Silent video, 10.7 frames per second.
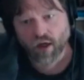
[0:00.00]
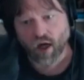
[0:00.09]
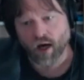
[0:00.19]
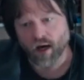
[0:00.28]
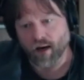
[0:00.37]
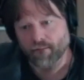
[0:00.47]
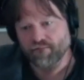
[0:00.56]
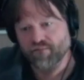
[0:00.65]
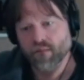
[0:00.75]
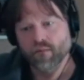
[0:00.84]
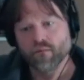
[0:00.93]
Um,
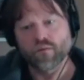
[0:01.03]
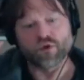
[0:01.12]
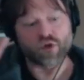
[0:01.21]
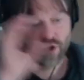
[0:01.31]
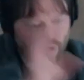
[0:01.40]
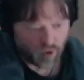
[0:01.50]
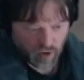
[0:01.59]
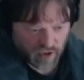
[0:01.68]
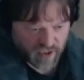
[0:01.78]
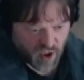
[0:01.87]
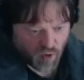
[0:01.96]
the
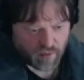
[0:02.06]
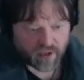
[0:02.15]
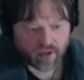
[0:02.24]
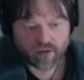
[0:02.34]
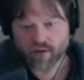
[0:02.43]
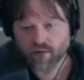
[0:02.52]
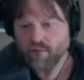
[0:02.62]
kernel is open,